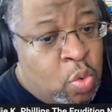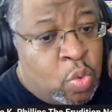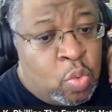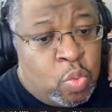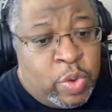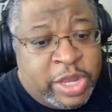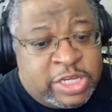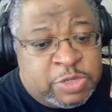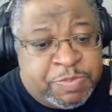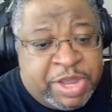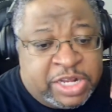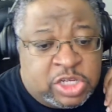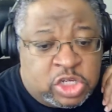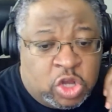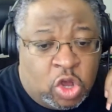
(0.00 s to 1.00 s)
we
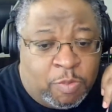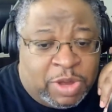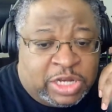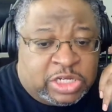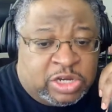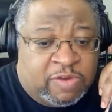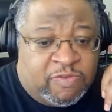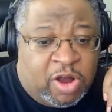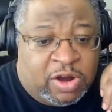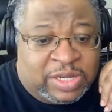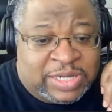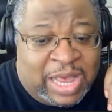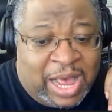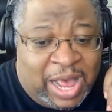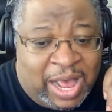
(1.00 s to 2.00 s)
spend so much of our
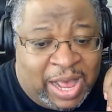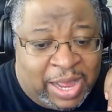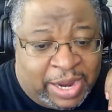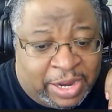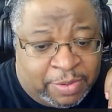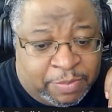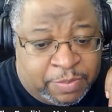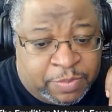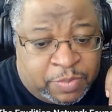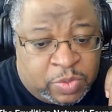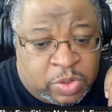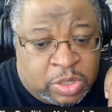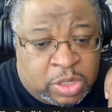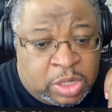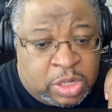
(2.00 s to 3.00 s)
time
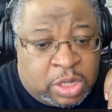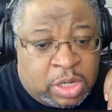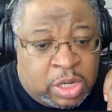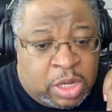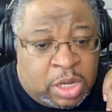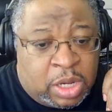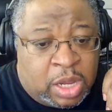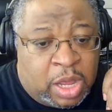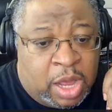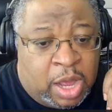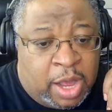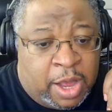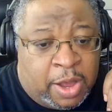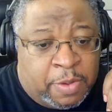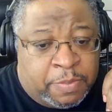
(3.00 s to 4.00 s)

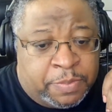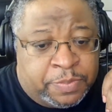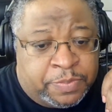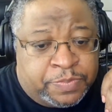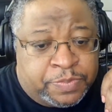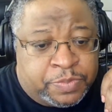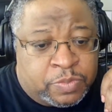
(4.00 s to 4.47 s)
um,